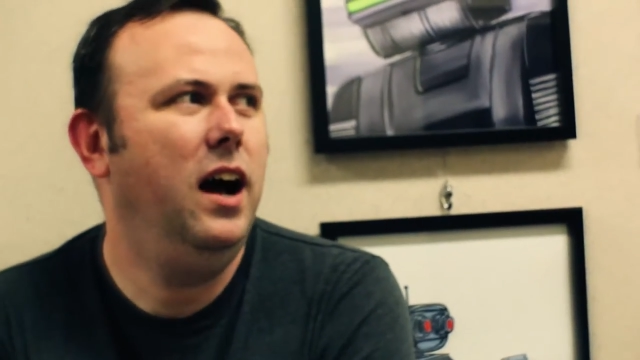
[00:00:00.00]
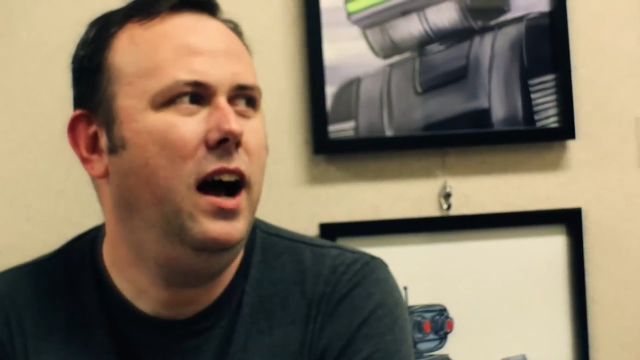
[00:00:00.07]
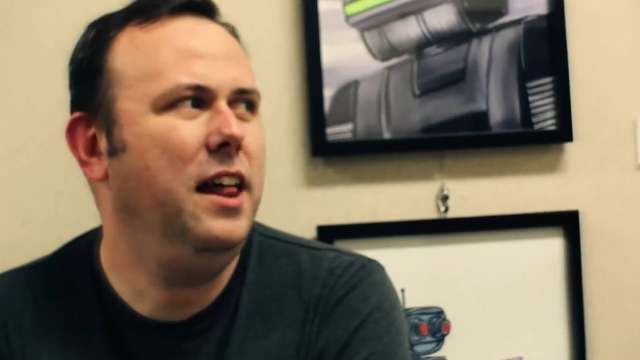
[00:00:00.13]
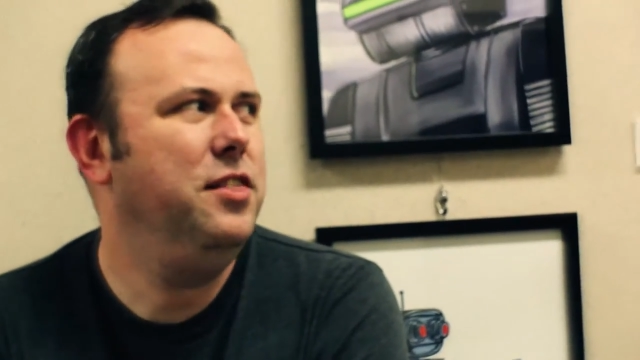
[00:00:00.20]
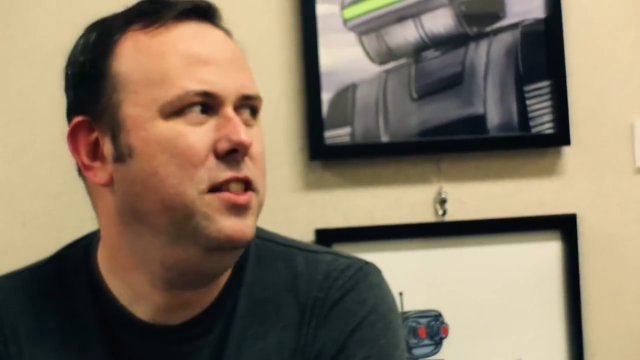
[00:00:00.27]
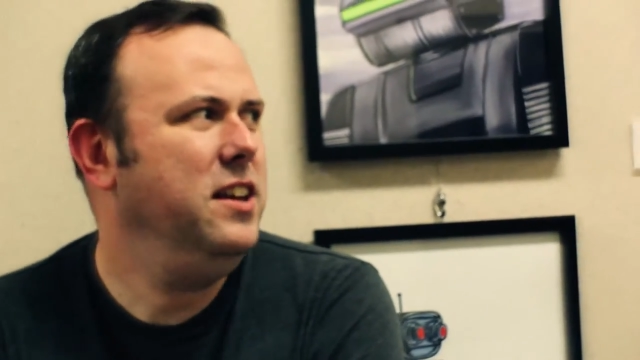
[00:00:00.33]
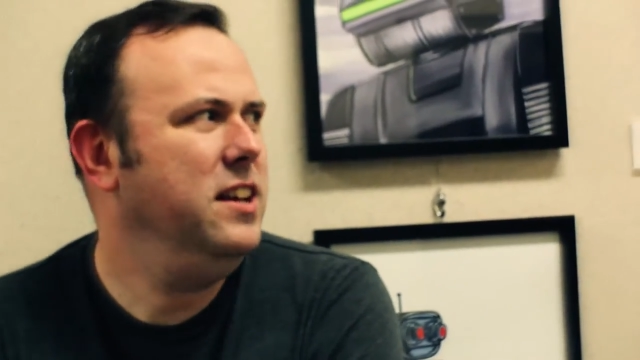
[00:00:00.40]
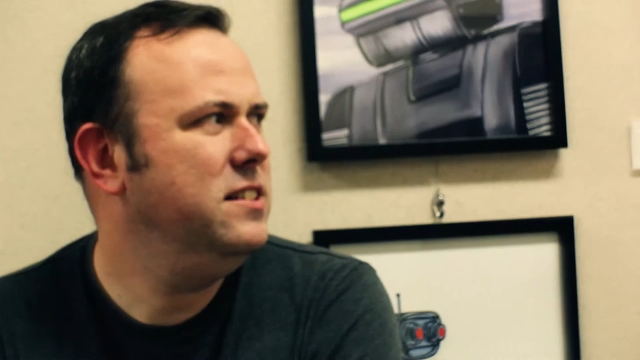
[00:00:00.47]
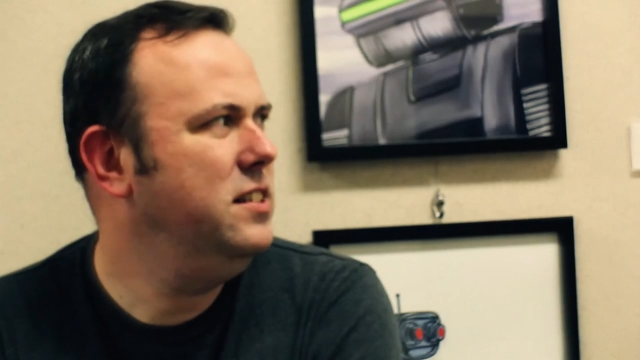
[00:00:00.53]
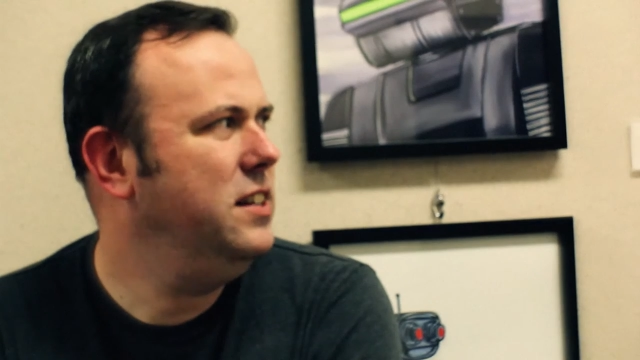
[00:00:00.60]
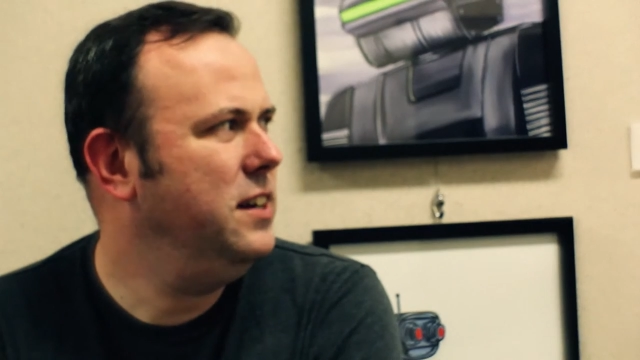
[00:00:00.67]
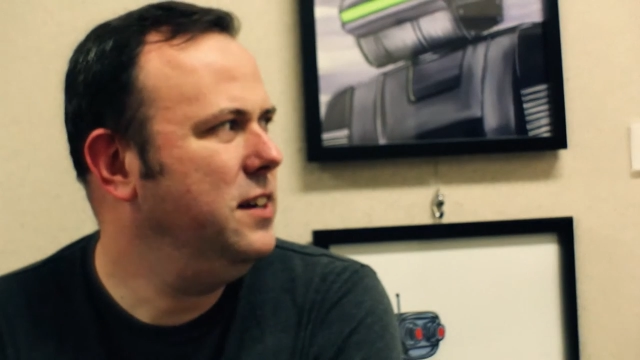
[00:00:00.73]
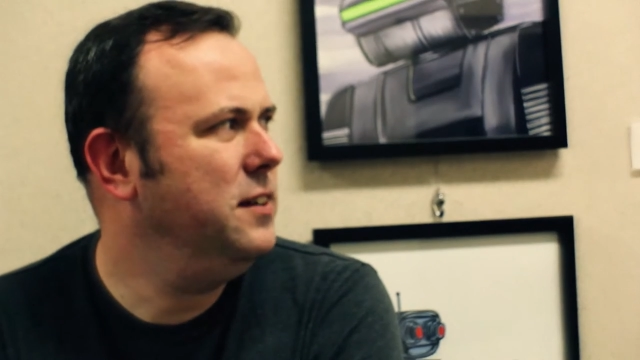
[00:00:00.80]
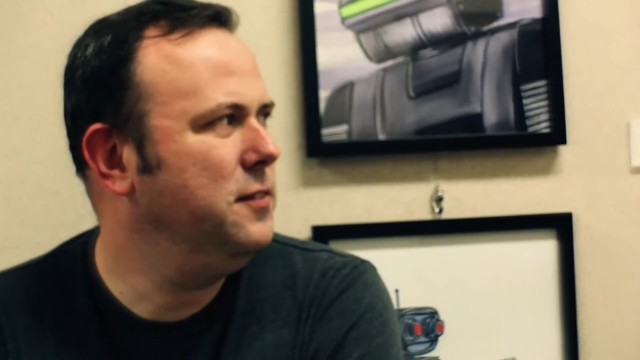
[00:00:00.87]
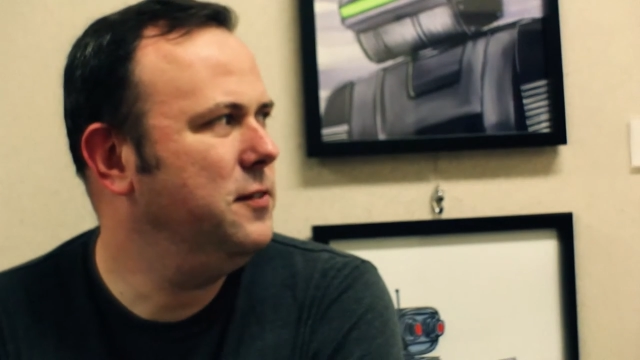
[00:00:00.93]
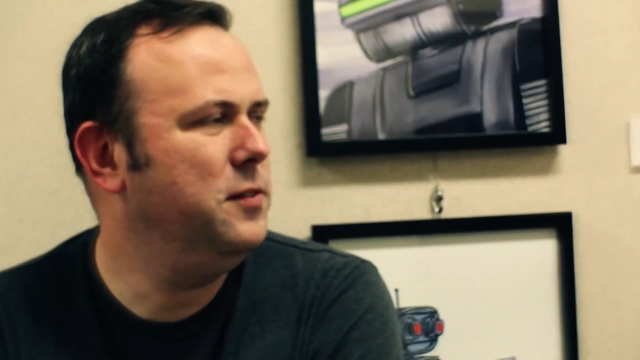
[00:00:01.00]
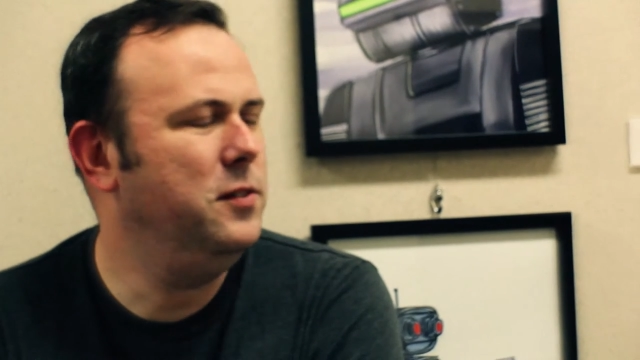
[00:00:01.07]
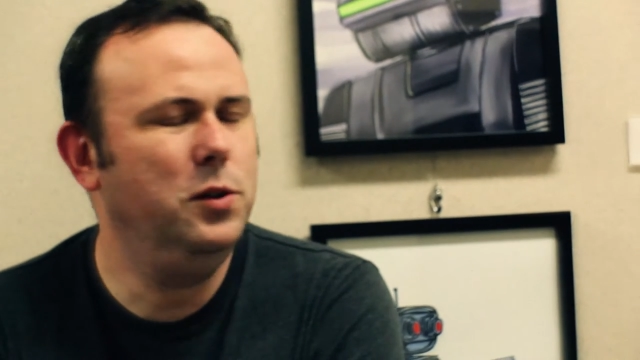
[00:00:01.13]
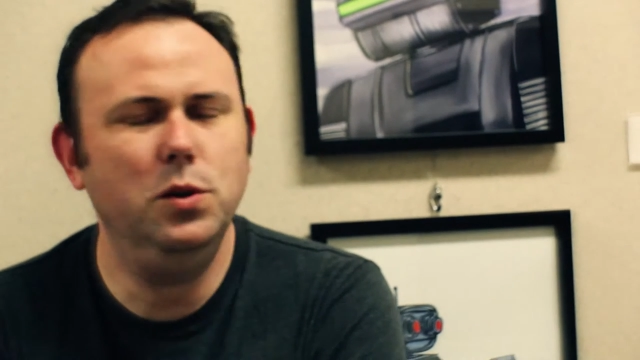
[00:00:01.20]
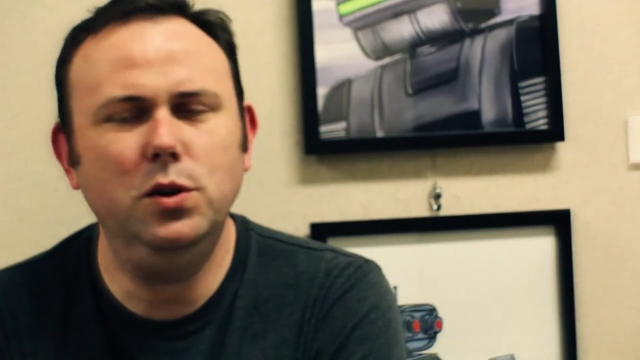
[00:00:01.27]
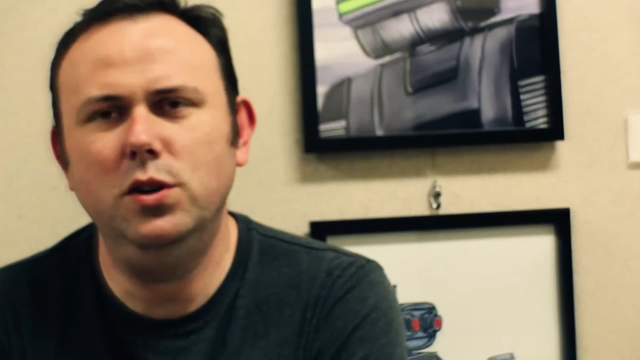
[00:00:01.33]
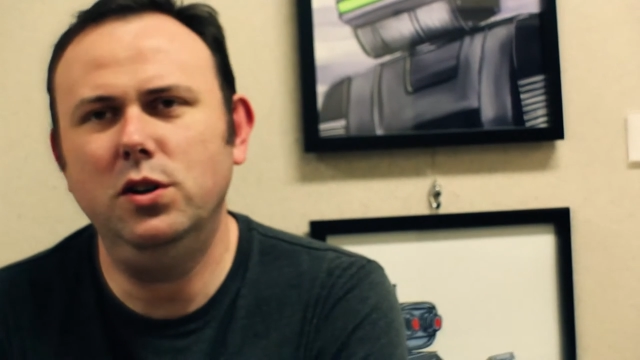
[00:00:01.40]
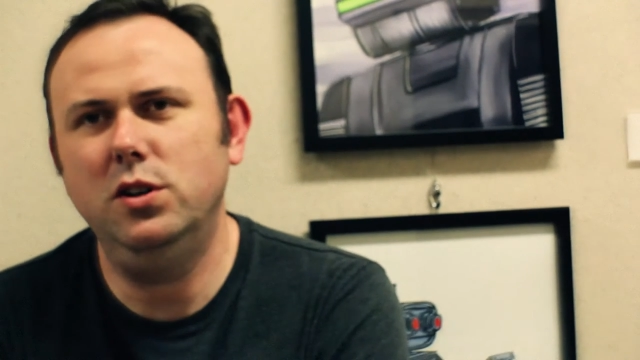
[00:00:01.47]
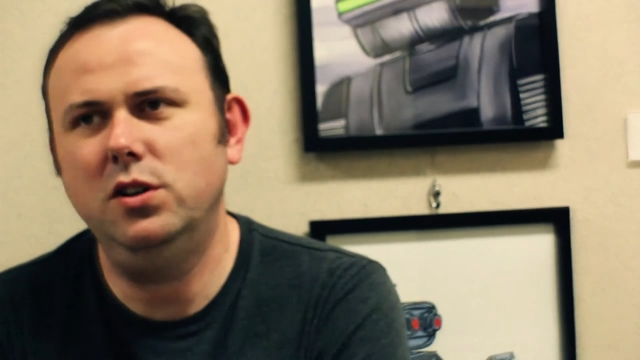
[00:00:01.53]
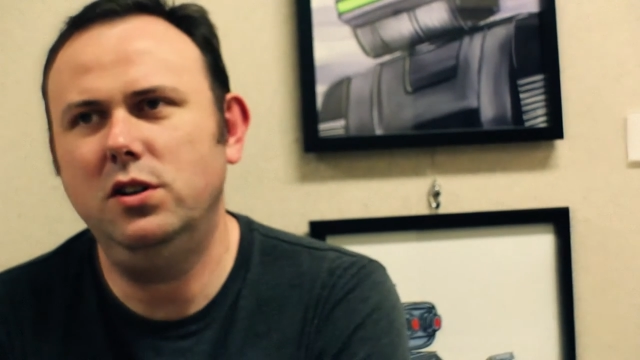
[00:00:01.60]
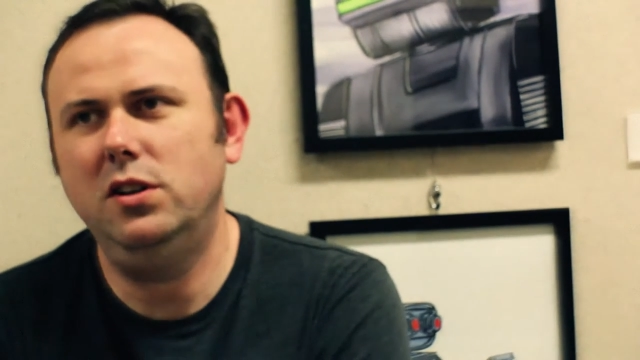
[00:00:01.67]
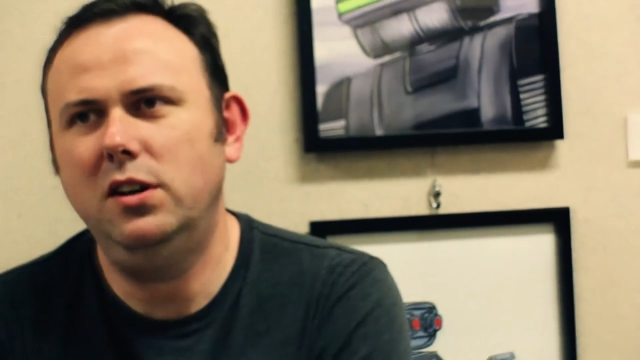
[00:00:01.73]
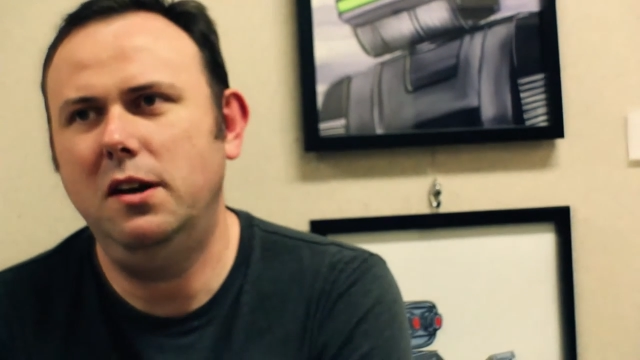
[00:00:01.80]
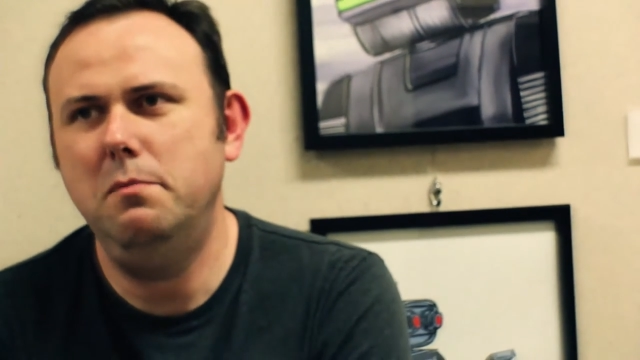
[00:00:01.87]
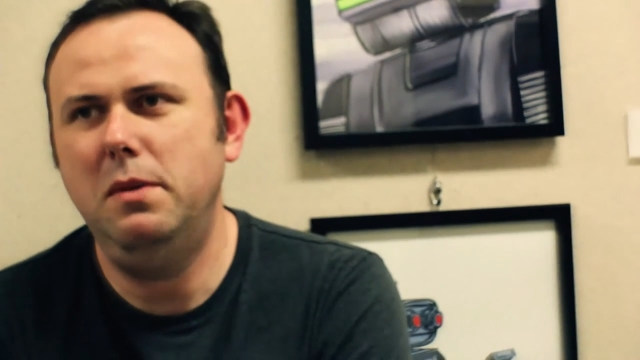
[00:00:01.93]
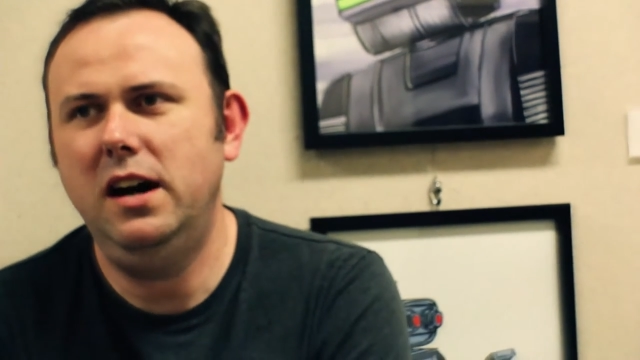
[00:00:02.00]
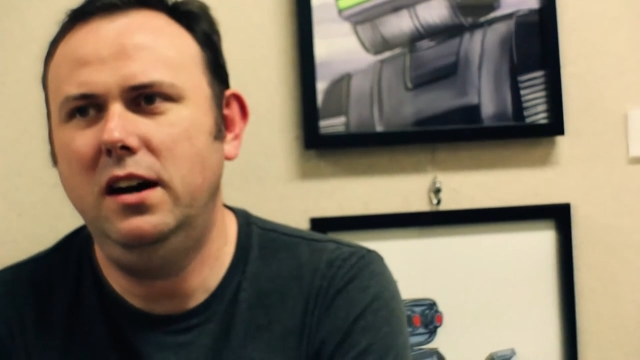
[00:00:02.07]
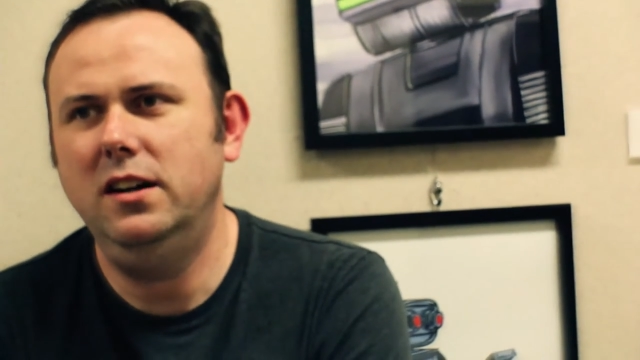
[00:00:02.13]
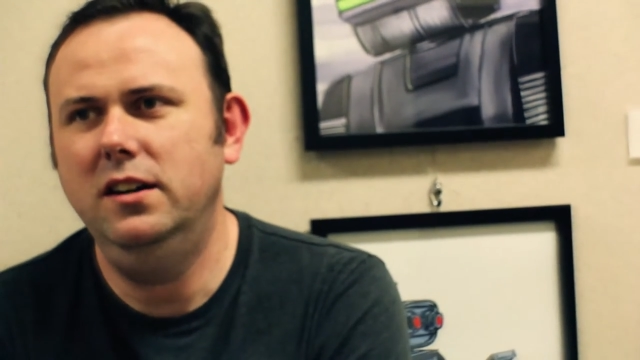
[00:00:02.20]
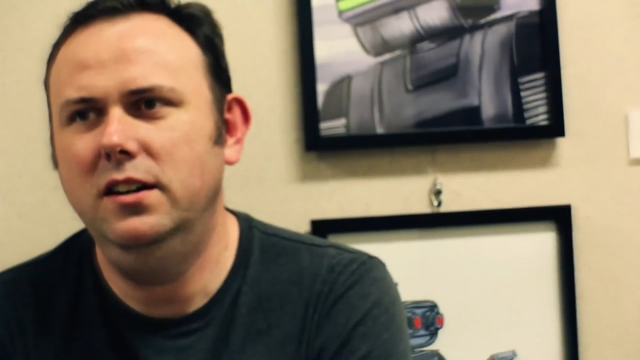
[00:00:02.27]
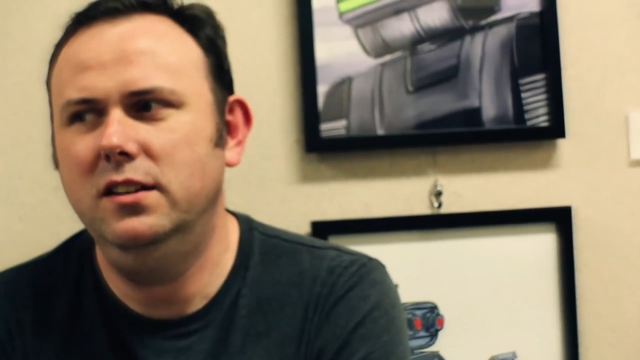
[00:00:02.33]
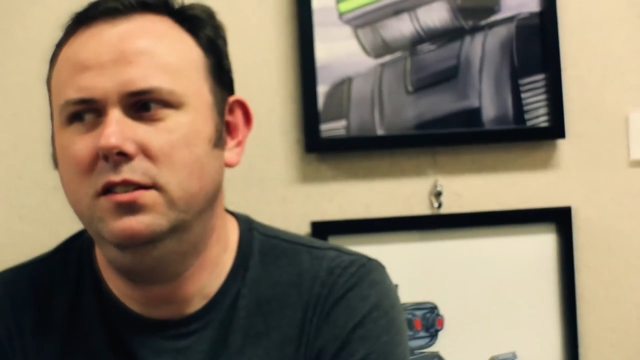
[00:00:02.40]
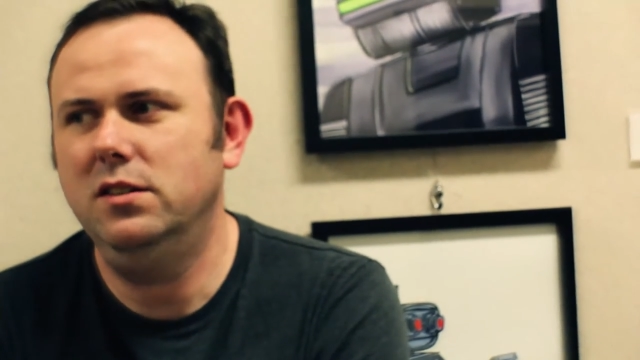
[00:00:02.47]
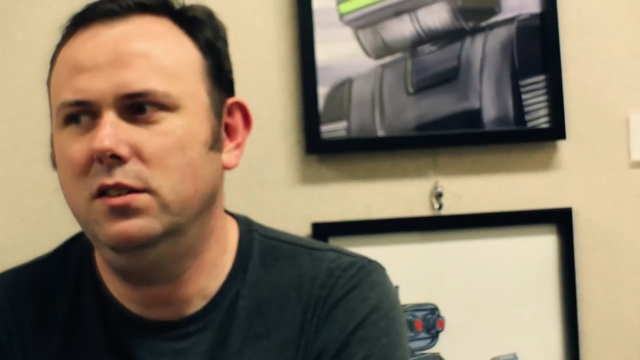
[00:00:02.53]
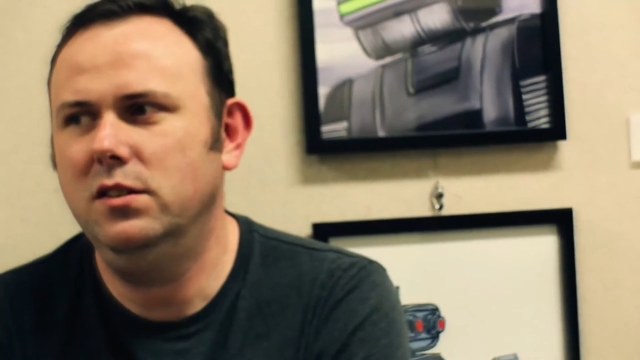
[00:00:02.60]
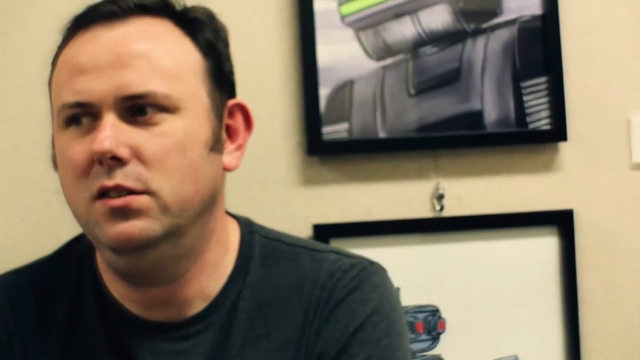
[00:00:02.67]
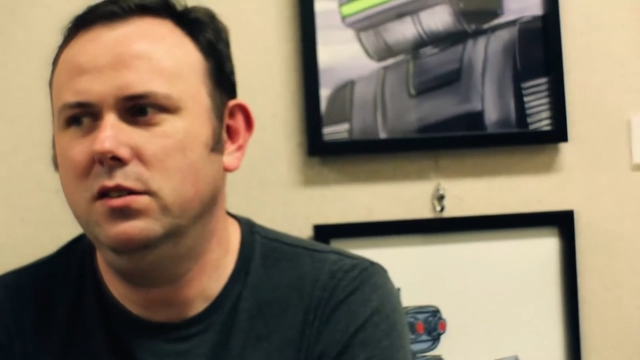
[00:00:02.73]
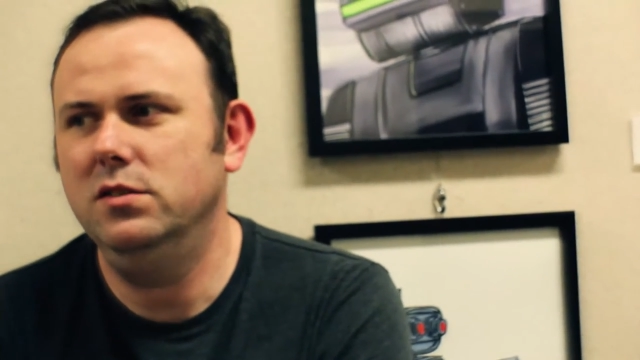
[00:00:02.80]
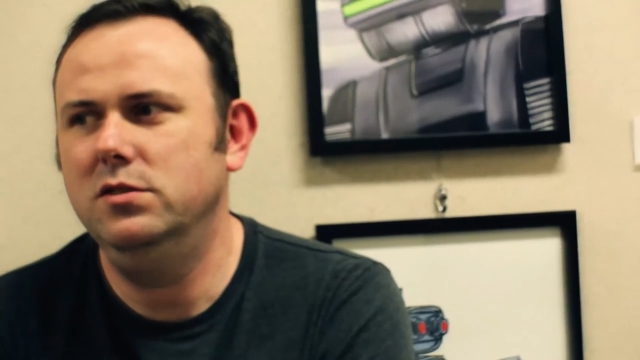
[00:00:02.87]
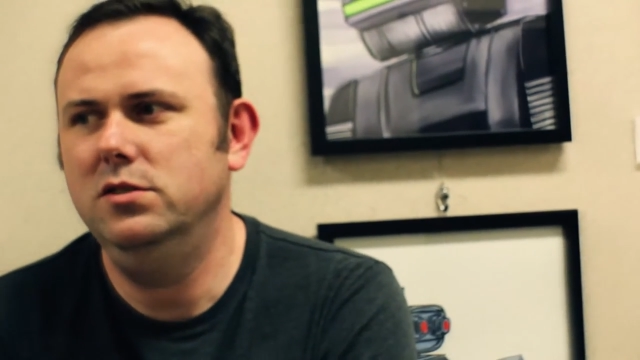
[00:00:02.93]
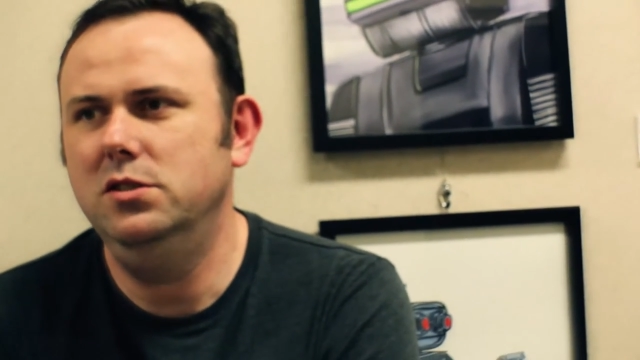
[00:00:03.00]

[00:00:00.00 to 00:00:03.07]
I think it's here for about another